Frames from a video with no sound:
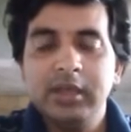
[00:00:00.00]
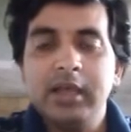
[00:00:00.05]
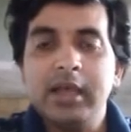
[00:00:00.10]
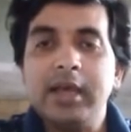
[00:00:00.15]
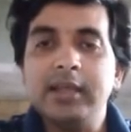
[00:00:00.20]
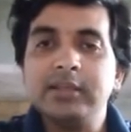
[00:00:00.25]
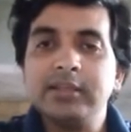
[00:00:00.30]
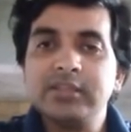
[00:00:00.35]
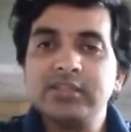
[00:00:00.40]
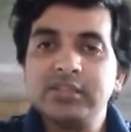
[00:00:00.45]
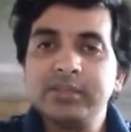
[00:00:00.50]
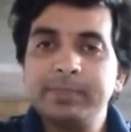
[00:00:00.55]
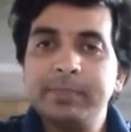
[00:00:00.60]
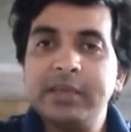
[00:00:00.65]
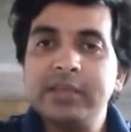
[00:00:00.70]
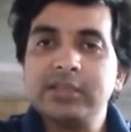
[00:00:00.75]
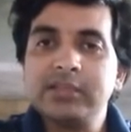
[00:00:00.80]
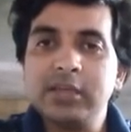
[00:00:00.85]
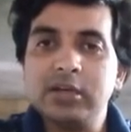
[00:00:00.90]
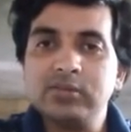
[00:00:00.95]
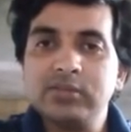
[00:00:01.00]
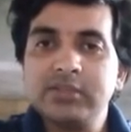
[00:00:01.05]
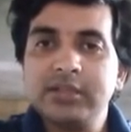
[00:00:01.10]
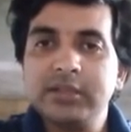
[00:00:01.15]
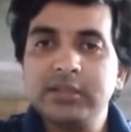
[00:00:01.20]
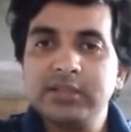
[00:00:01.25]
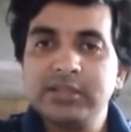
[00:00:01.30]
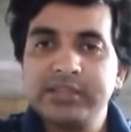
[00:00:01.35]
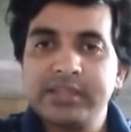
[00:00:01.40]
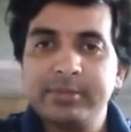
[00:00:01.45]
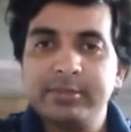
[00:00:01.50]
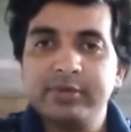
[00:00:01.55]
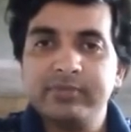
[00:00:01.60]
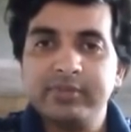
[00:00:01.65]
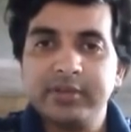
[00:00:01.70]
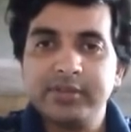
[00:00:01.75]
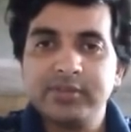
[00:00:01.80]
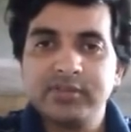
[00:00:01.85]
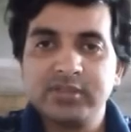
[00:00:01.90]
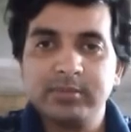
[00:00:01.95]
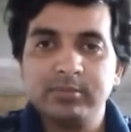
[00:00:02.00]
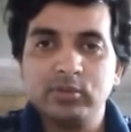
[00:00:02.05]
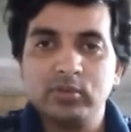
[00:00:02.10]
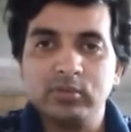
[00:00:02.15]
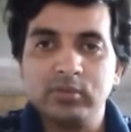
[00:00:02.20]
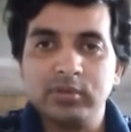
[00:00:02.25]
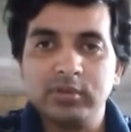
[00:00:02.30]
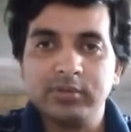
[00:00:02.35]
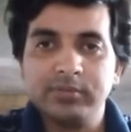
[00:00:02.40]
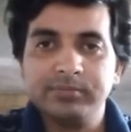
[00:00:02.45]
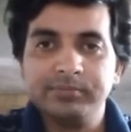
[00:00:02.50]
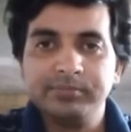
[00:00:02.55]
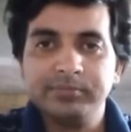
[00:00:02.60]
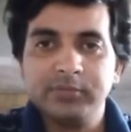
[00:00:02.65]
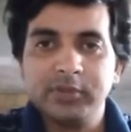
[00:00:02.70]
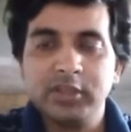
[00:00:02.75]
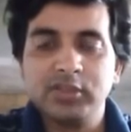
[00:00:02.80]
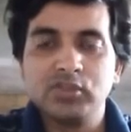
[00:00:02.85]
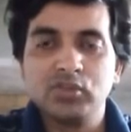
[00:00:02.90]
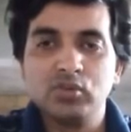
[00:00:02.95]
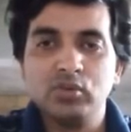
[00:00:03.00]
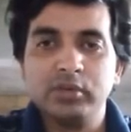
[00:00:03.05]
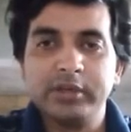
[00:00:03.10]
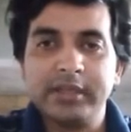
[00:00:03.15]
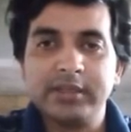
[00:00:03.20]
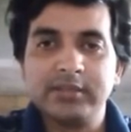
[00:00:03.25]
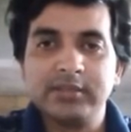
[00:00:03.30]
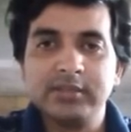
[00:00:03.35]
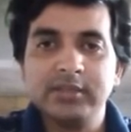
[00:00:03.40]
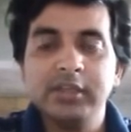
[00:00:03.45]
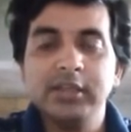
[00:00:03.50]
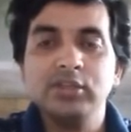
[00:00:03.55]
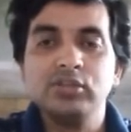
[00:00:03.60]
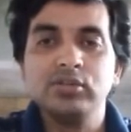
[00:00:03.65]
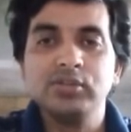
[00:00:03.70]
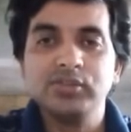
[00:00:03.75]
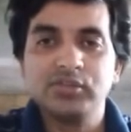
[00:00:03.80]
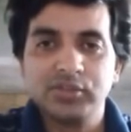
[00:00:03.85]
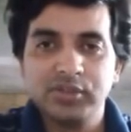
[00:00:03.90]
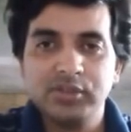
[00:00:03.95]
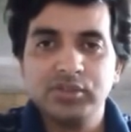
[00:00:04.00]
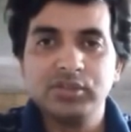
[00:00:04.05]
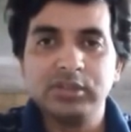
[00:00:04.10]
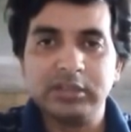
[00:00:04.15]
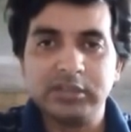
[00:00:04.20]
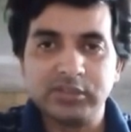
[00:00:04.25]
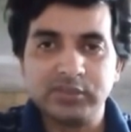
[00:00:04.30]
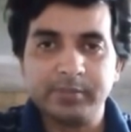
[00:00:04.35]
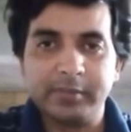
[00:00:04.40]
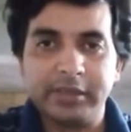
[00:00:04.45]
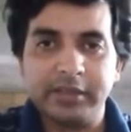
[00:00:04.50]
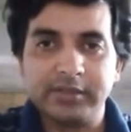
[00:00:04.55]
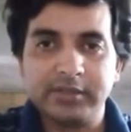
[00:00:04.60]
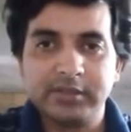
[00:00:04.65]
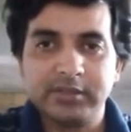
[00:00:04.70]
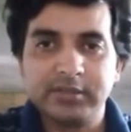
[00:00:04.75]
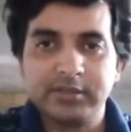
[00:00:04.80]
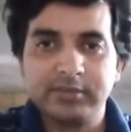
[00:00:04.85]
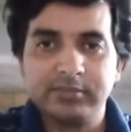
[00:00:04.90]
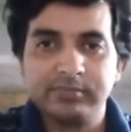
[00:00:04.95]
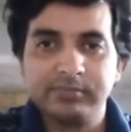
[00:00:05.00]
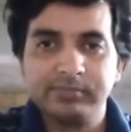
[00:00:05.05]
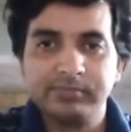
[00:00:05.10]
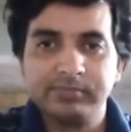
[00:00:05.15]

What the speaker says: And the space outside the seminiferous tubule is known as interstitial space.